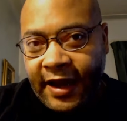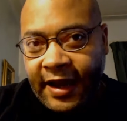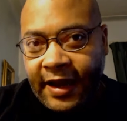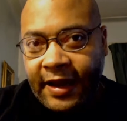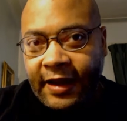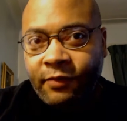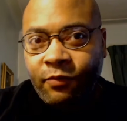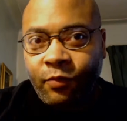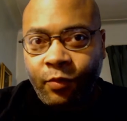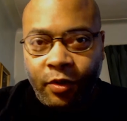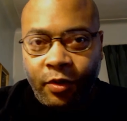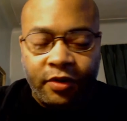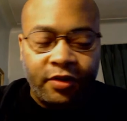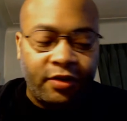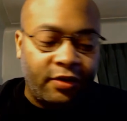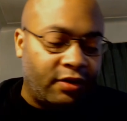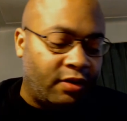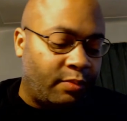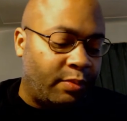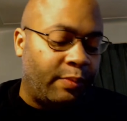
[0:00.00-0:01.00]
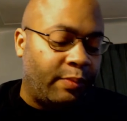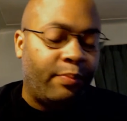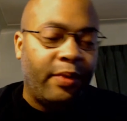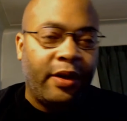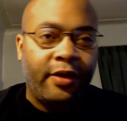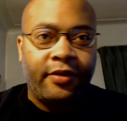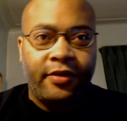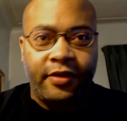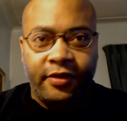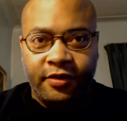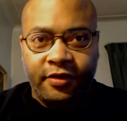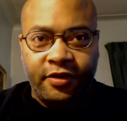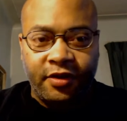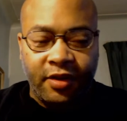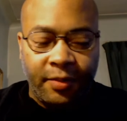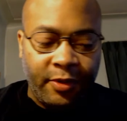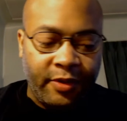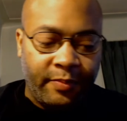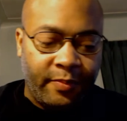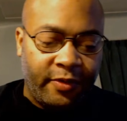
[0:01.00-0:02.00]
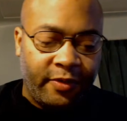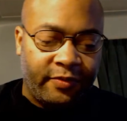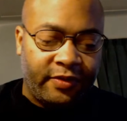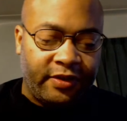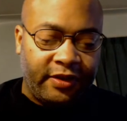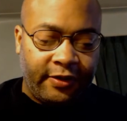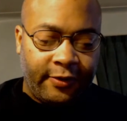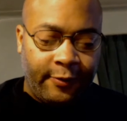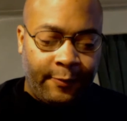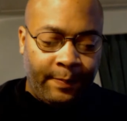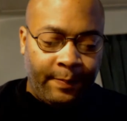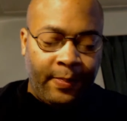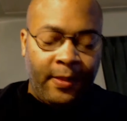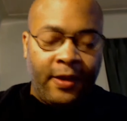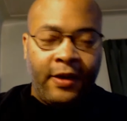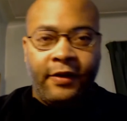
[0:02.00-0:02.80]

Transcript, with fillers: That worked a little bit better than some of the music.